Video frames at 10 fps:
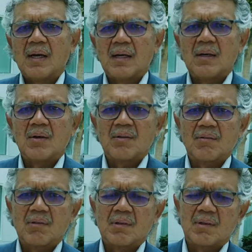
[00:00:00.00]
uh,
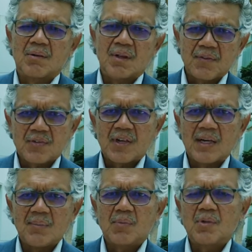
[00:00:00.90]
or give us
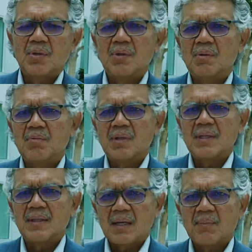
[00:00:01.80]
time to
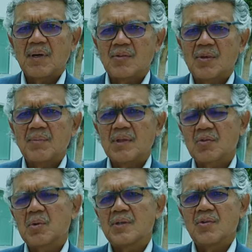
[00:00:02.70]
really think about some of these
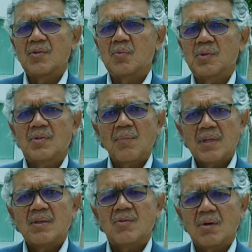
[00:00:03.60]
questions. Well, some of
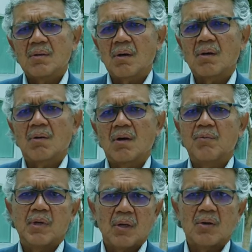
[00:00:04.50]
these are, are, are
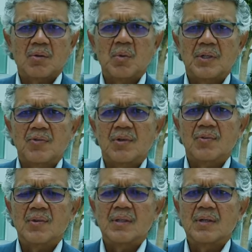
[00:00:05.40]
really hard
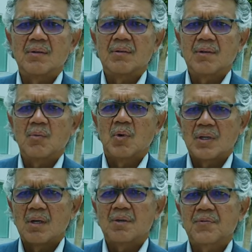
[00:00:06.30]
questions and they're, they're
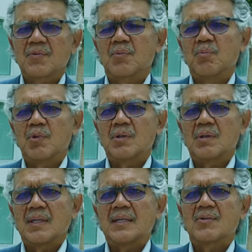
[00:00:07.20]
one-offs more
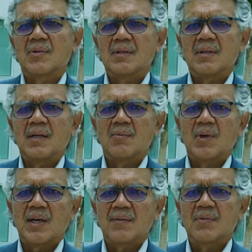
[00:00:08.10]
or less and, and,
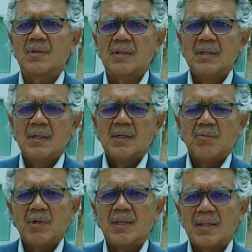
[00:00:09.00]
we have to
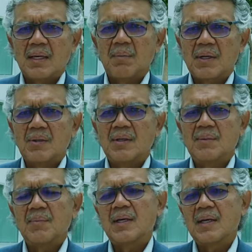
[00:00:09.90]
really think about
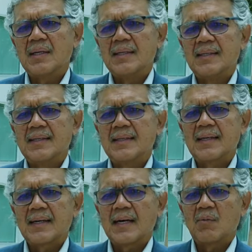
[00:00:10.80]
them and
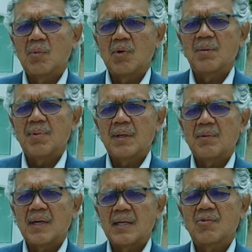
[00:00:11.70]
uh, we want to be able
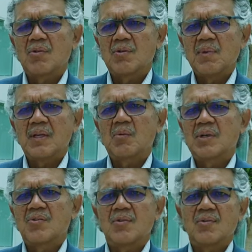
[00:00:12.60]
to answer as many
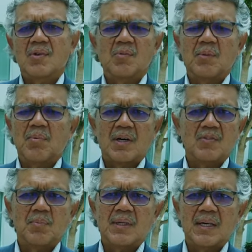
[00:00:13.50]
questions as we
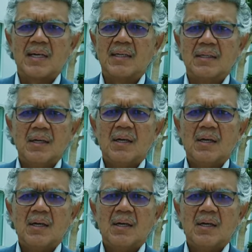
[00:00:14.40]
possibly can